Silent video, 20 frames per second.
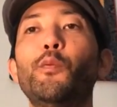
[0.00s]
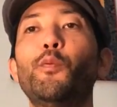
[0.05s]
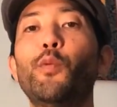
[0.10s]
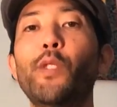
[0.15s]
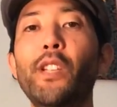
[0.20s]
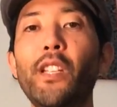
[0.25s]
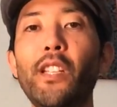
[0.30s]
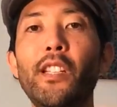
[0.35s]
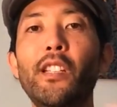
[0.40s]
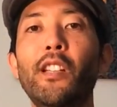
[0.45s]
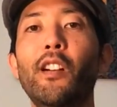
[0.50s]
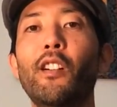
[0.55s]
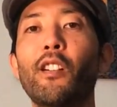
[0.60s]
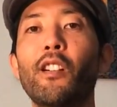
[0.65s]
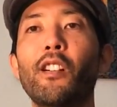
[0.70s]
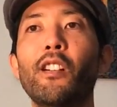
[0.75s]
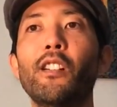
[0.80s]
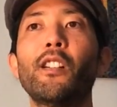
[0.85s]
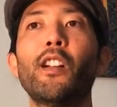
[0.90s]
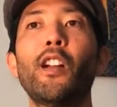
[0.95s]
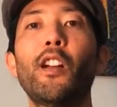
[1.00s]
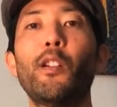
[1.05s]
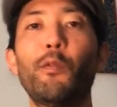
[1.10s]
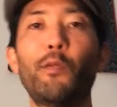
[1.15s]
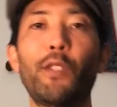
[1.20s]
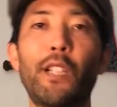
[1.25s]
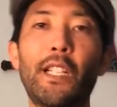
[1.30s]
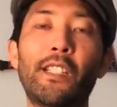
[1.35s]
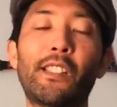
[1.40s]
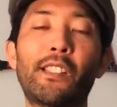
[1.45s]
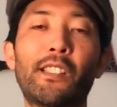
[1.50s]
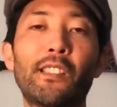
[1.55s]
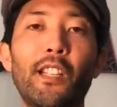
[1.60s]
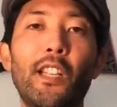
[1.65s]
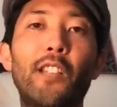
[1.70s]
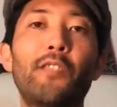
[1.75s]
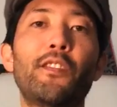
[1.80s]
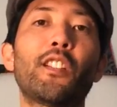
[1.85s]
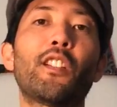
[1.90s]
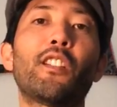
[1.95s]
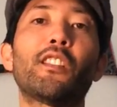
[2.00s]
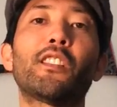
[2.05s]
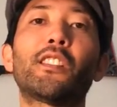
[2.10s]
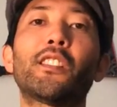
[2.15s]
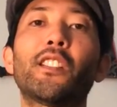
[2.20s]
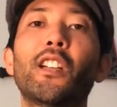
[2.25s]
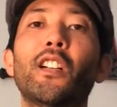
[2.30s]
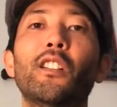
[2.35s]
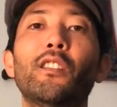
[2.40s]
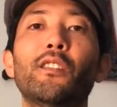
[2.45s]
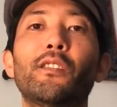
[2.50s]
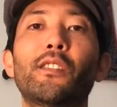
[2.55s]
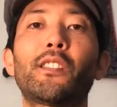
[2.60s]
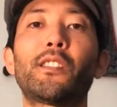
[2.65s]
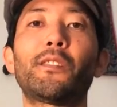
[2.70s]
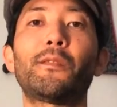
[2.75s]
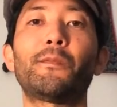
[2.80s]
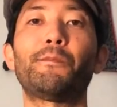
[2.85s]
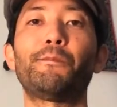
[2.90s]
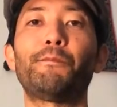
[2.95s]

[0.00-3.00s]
We are enslaving ourselves,